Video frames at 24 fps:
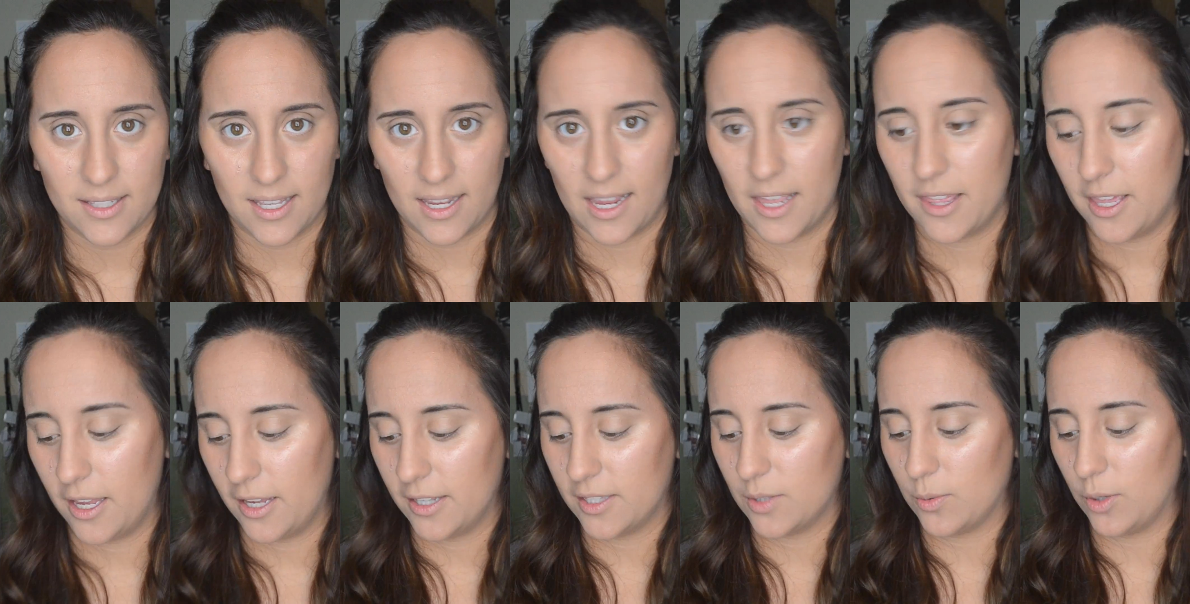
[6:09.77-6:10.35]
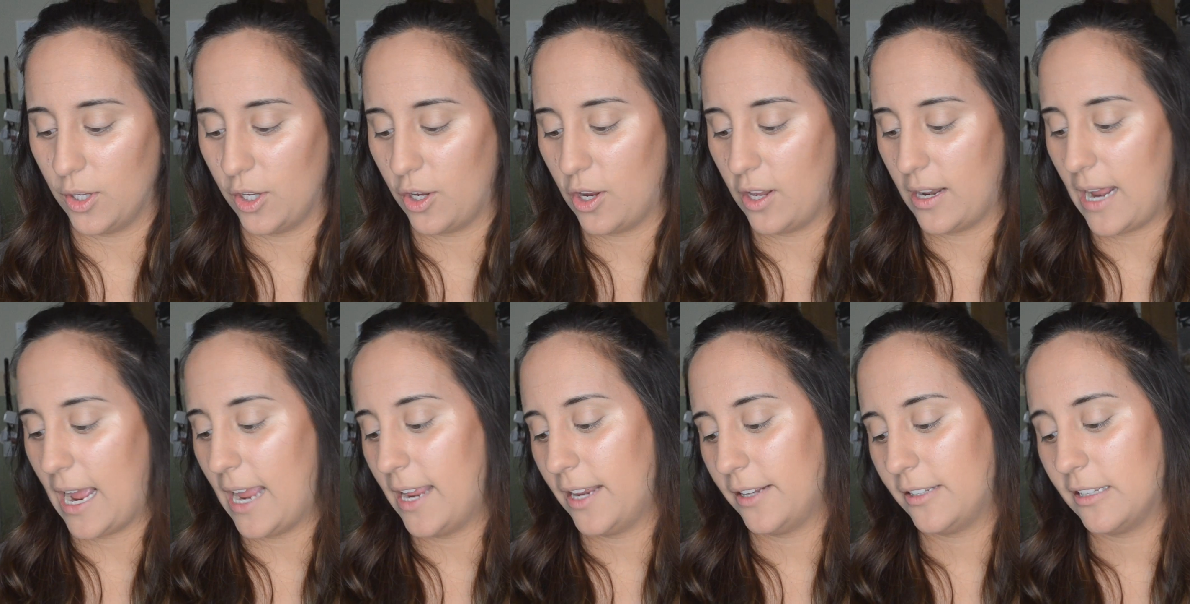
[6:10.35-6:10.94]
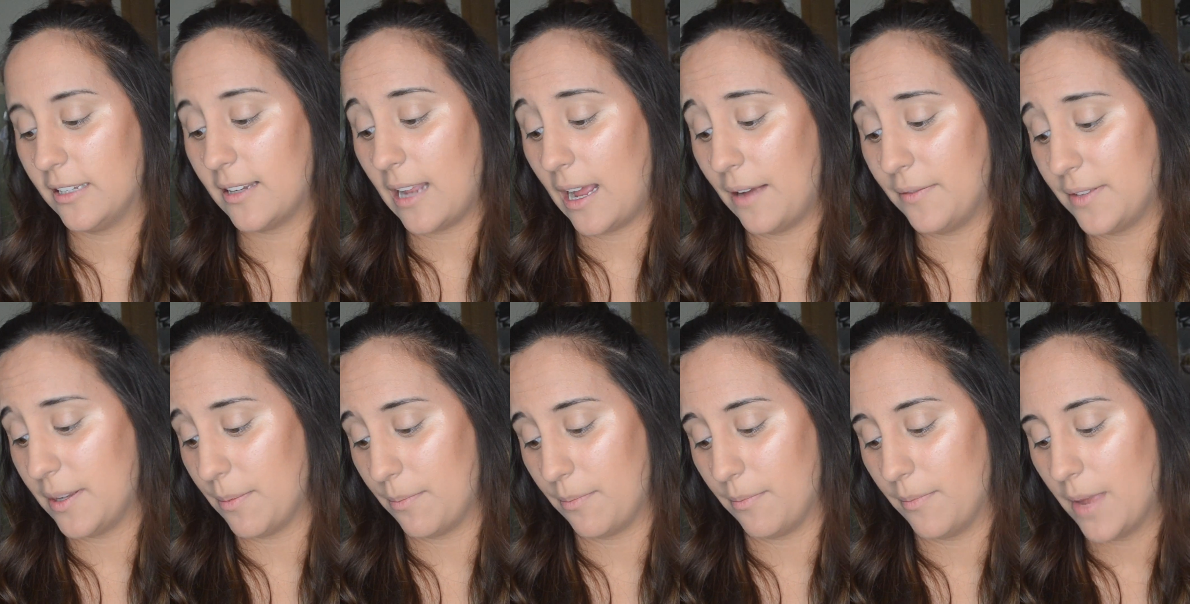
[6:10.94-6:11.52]
Like, I think it's really good. I did
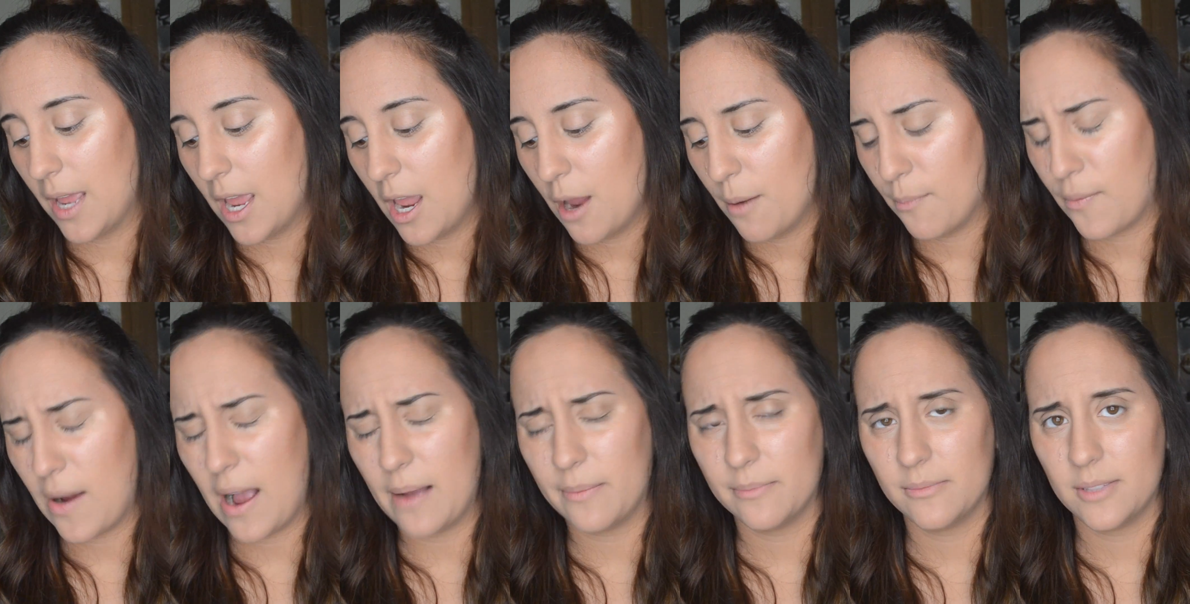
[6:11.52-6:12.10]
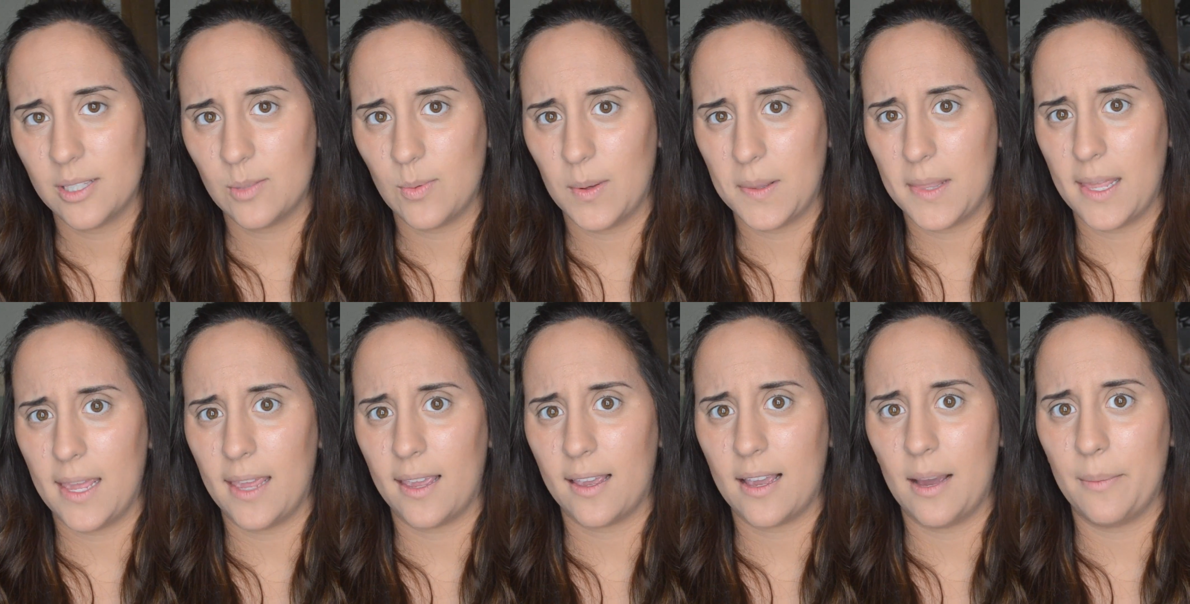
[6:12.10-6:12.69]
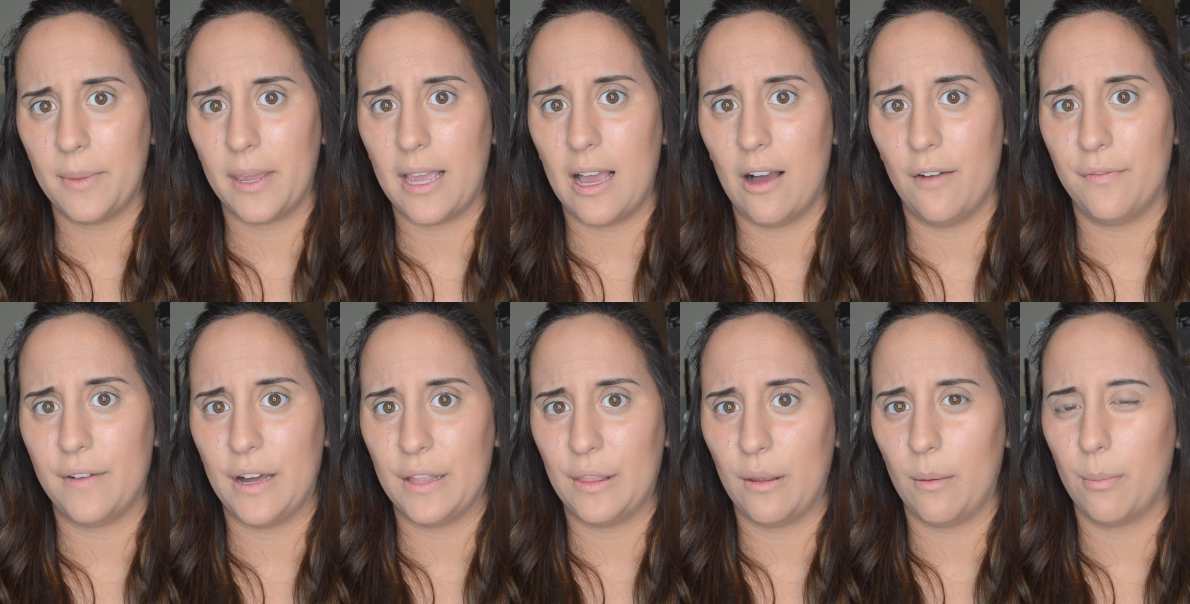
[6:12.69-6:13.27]
have some problems with it coming
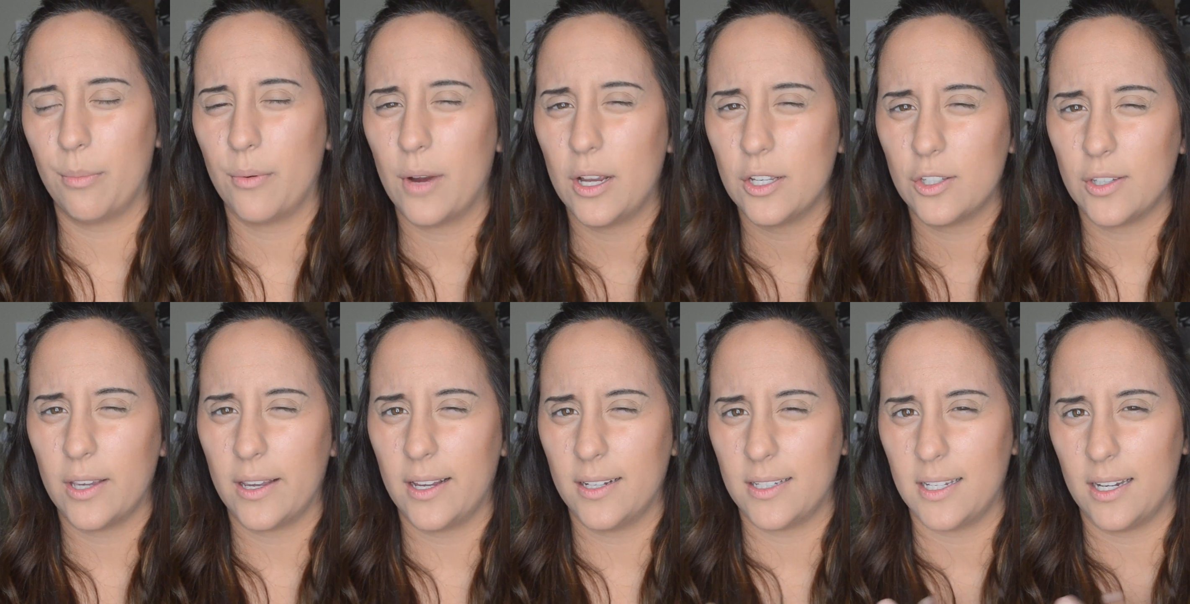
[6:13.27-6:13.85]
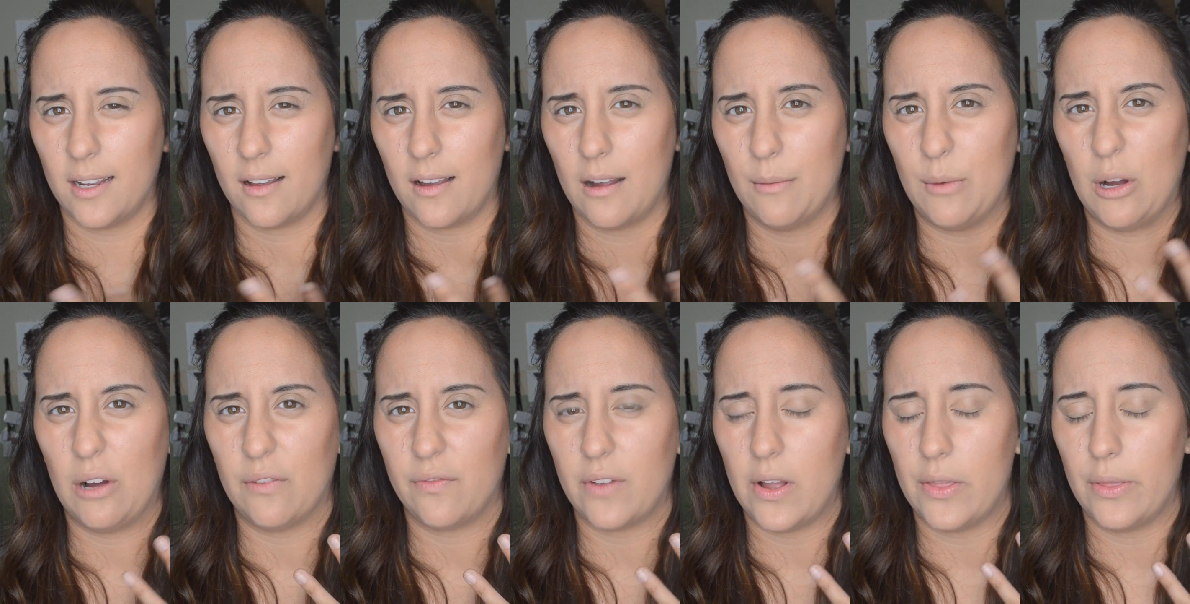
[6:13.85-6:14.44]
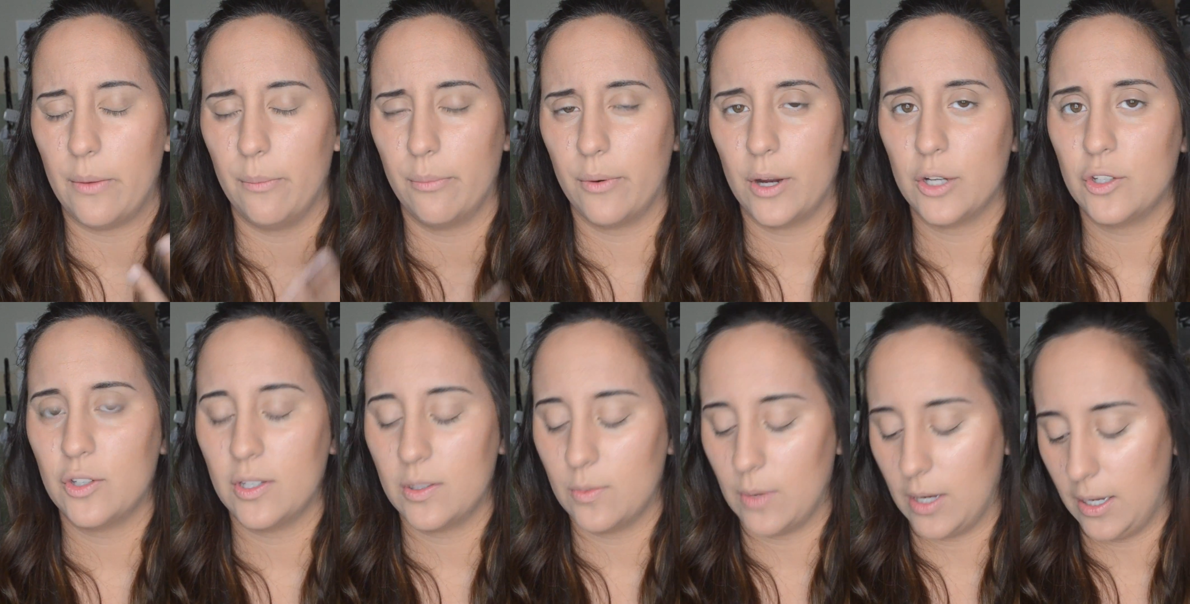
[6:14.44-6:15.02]
off on the brush. Like, it didn't come off on the
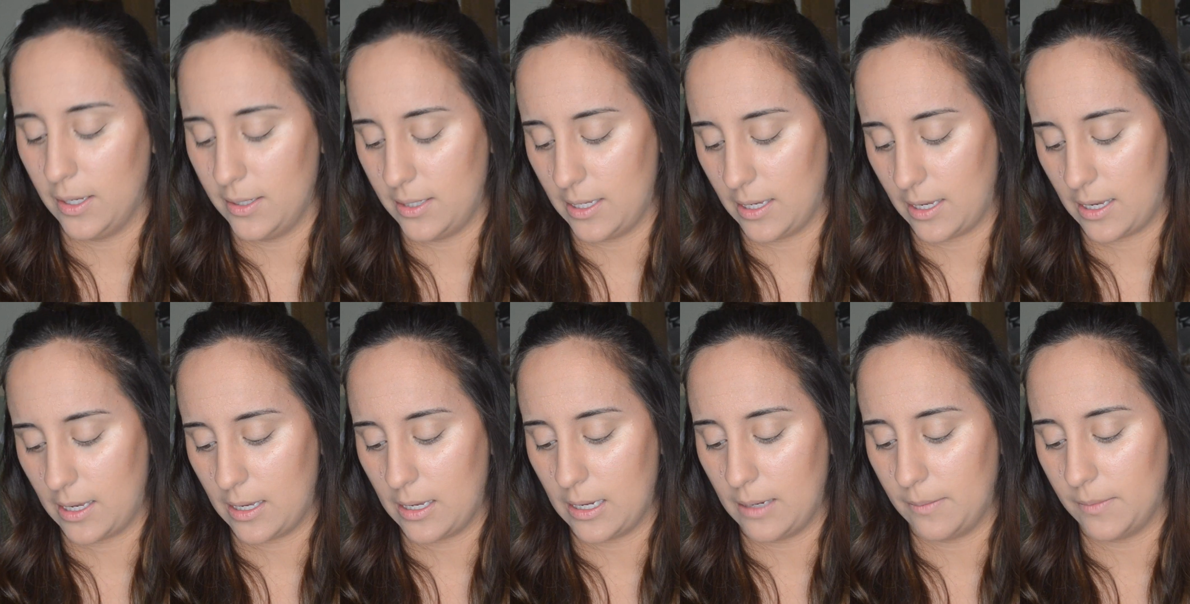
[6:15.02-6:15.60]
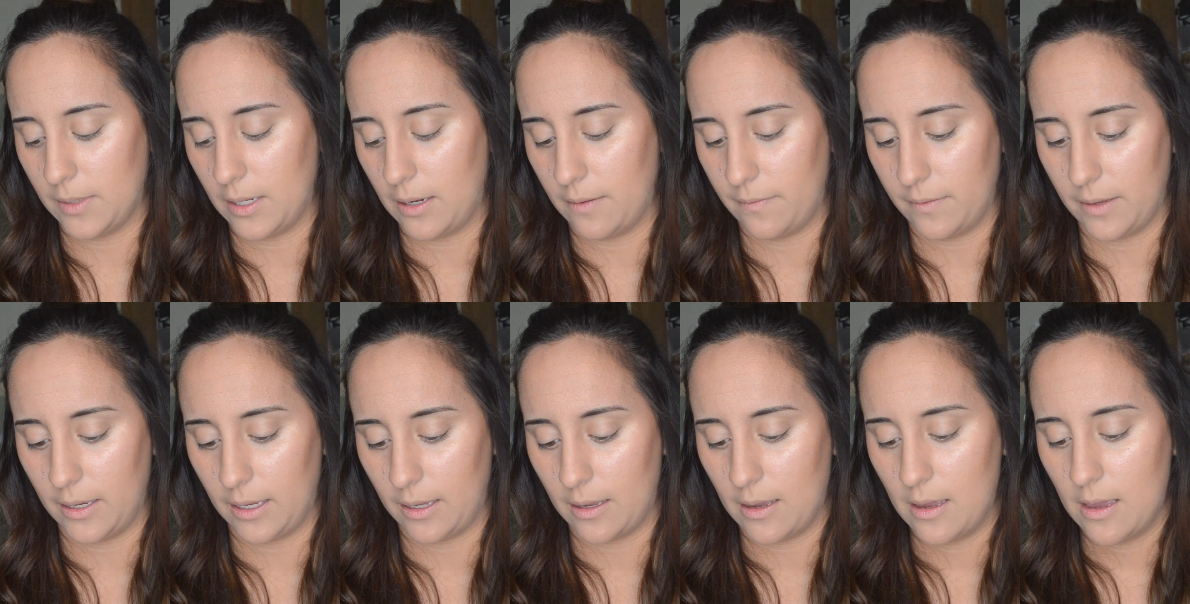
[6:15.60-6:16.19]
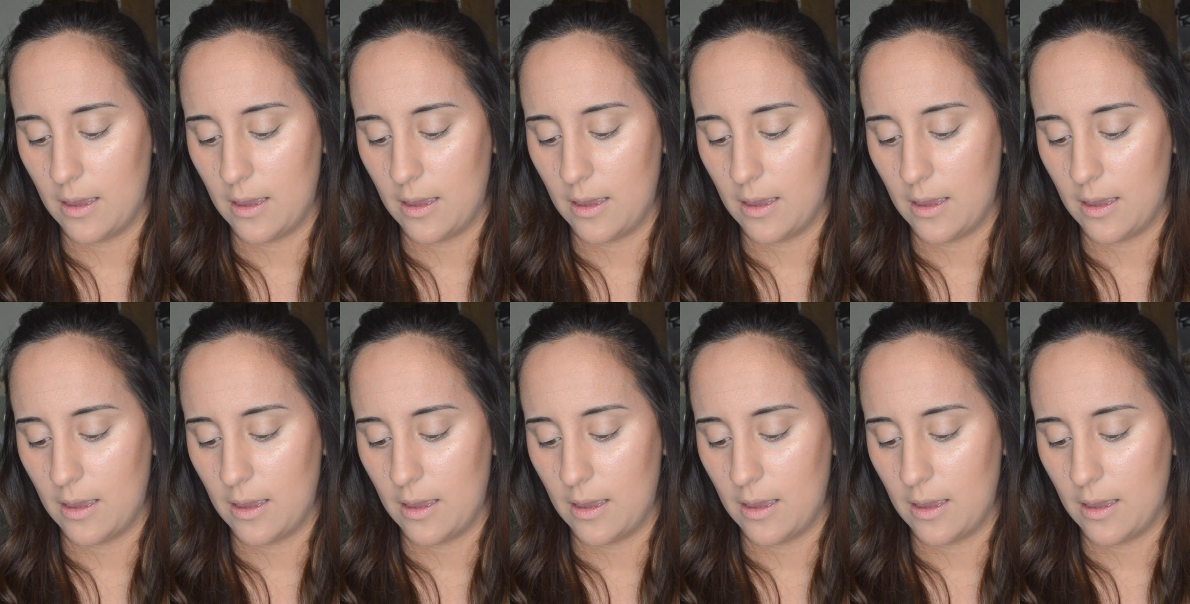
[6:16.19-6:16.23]
brush as well as it comes off like